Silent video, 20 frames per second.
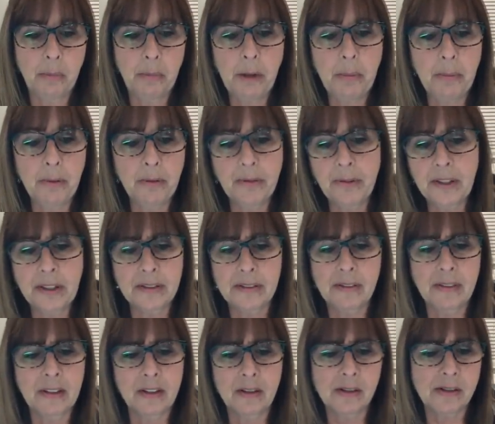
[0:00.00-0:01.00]
People think
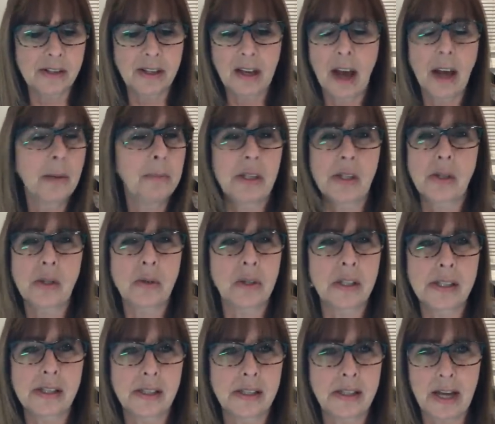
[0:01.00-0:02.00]
there's got to be
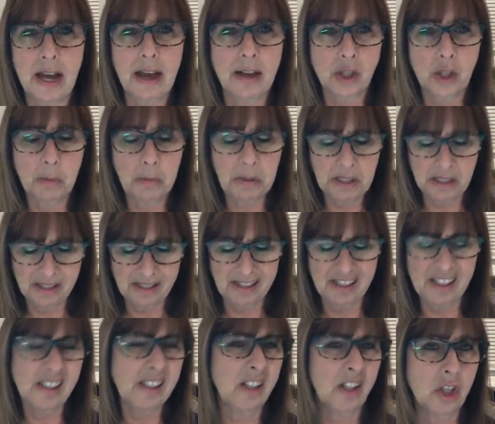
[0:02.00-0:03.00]
strings attached because
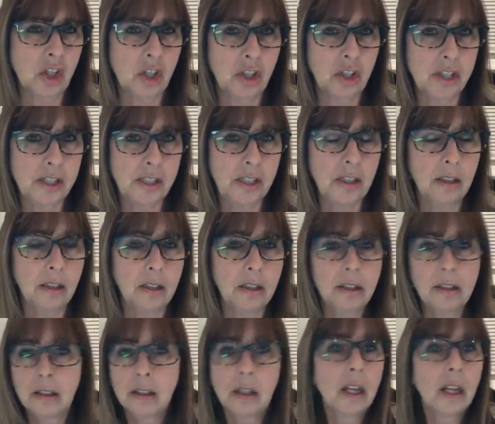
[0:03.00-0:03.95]
it's such a good deal.